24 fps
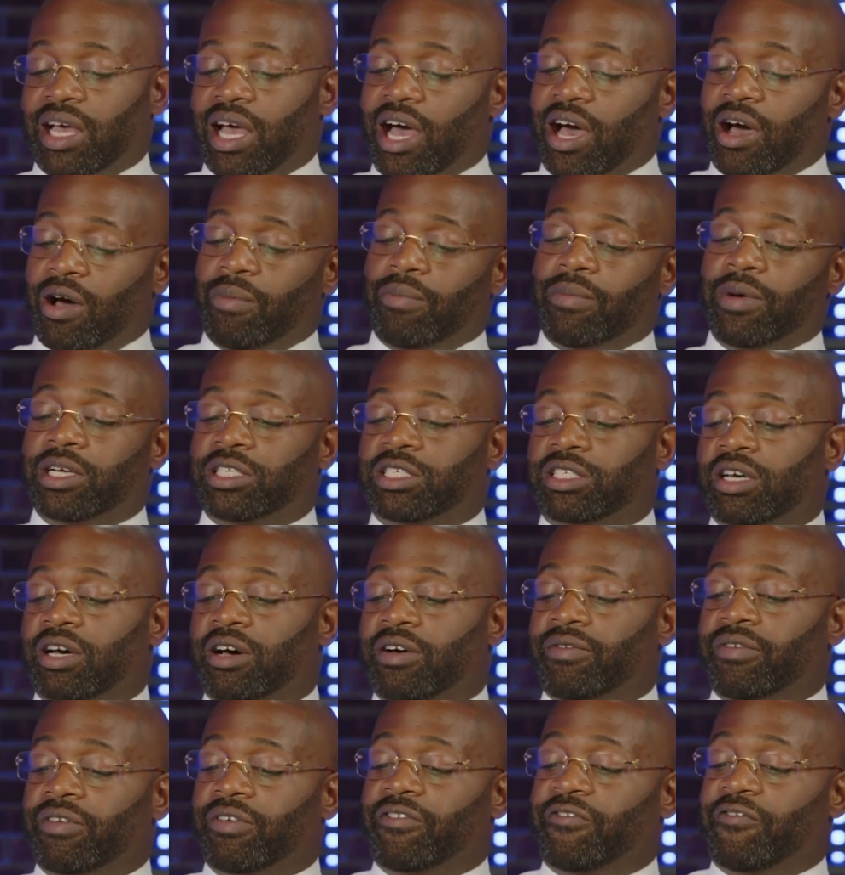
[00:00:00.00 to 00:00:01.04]
how much
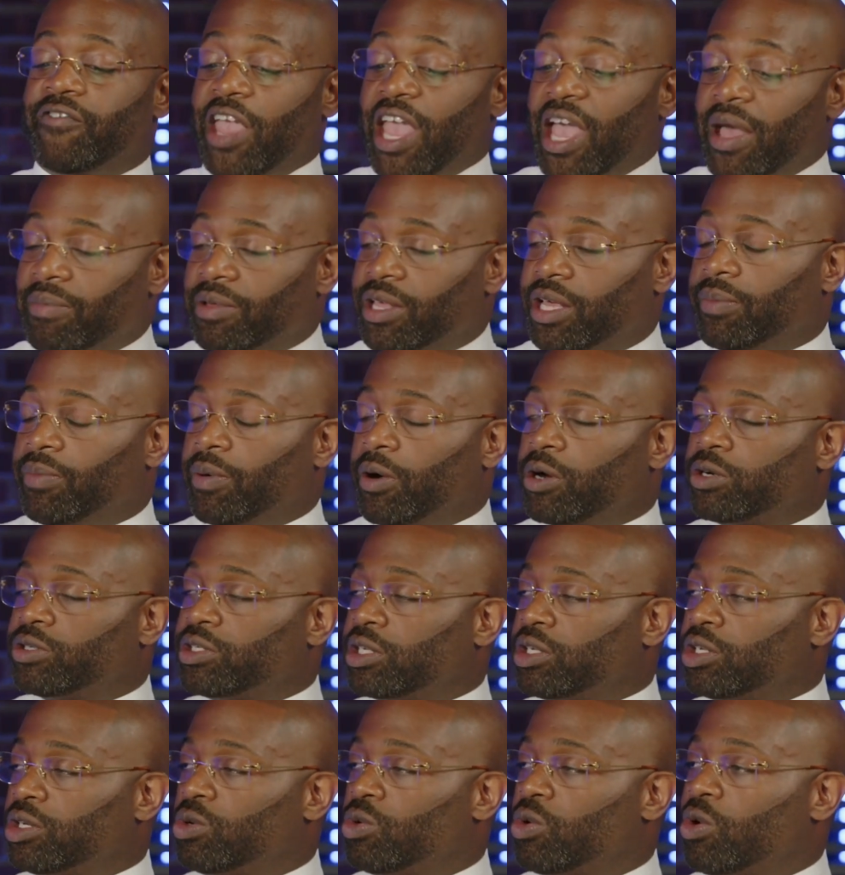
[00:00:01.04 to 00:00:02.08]
of a family
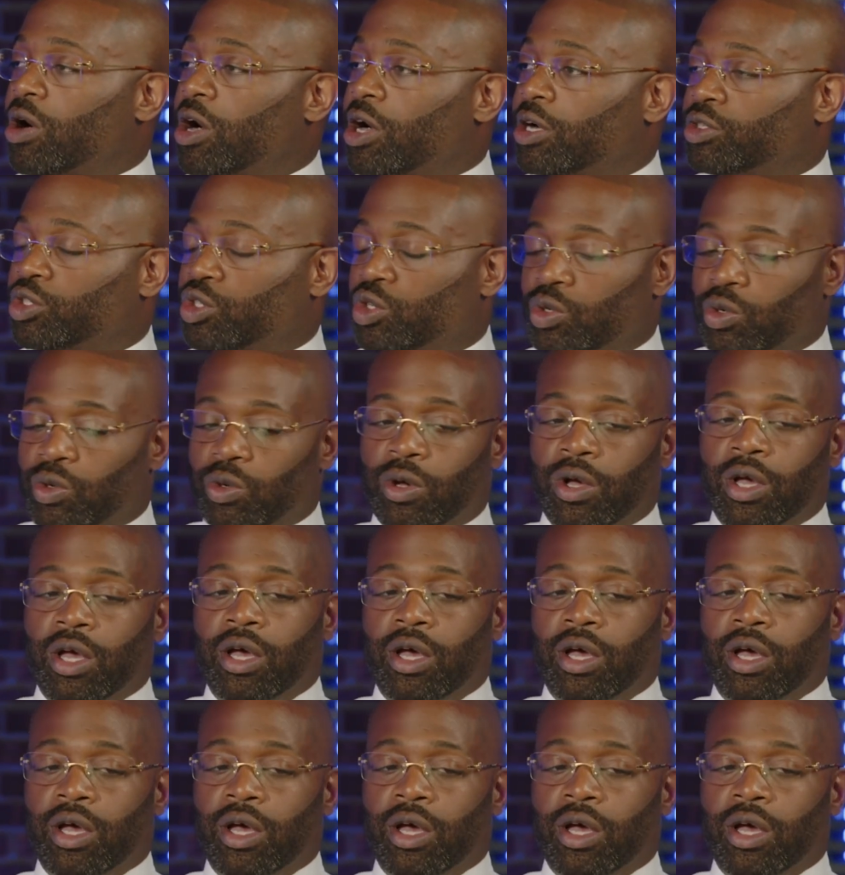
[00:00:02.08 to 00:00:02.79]
person you are too.